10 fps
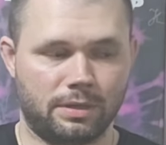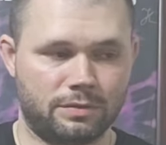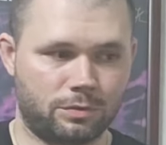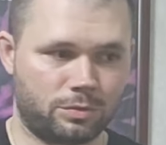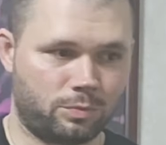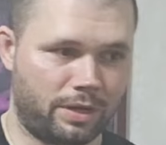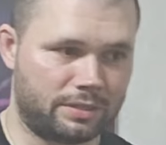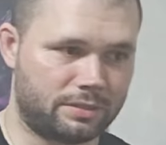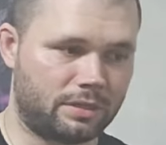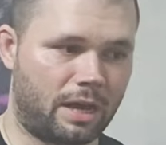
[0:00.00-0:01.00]
East versus
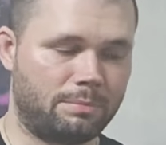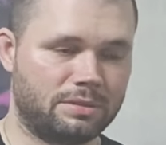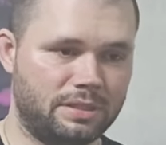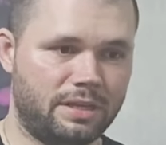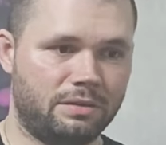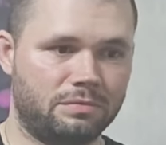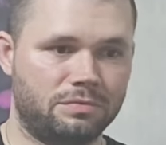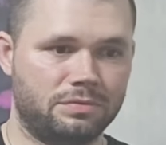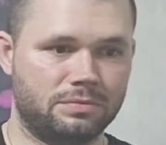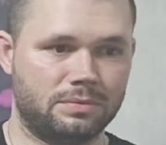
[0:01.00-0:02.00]
West, I
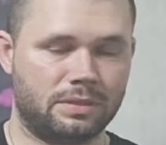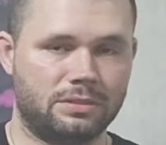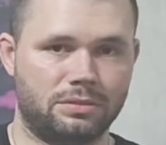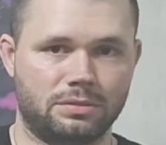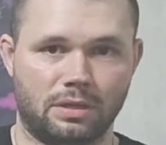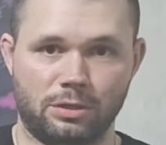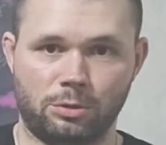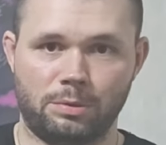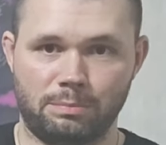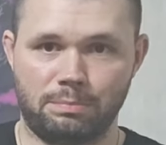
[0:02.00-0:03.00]
believe, is a
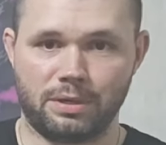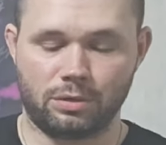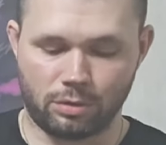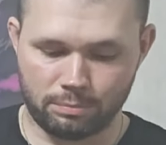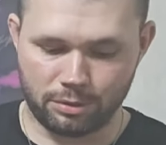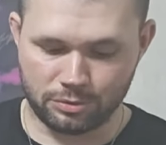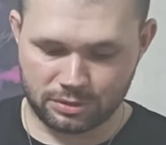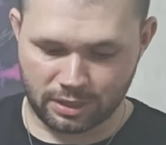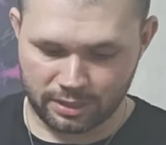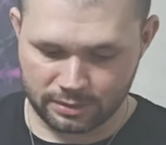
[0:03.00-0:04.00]
little bit bigger on both
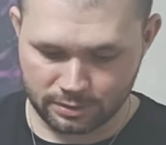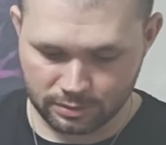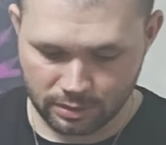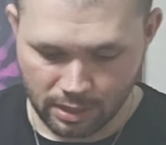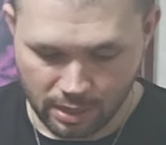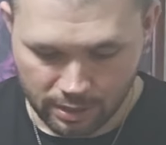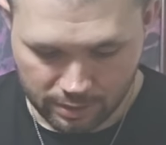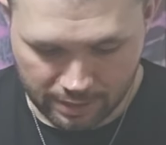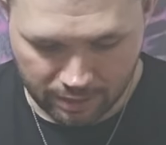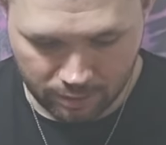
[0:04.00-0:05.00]
sides.
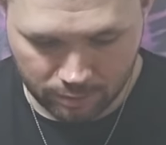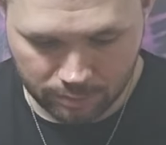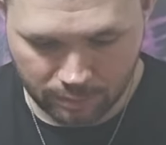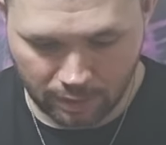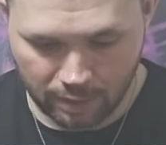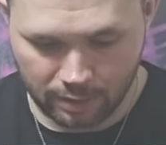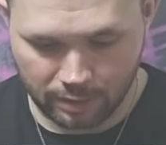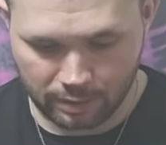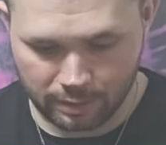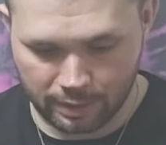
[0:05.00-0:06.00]
Now,
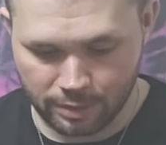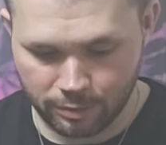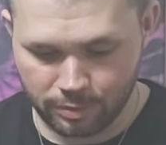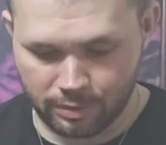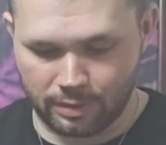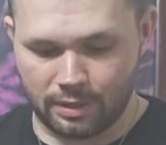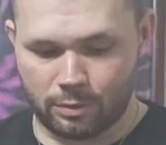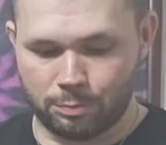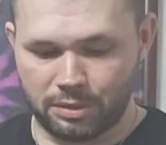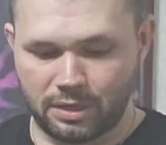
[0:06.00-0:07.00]
I know
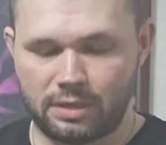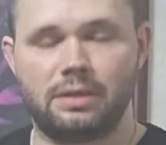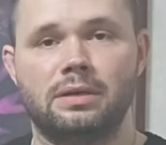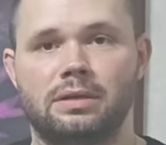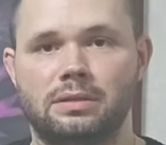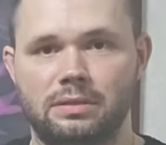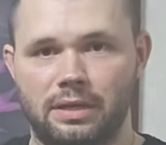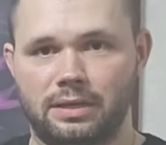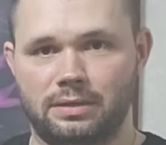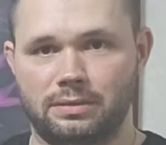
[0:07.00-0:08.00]
it'll be
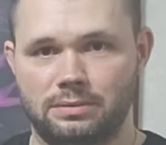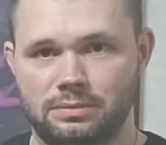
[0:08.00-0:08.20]
like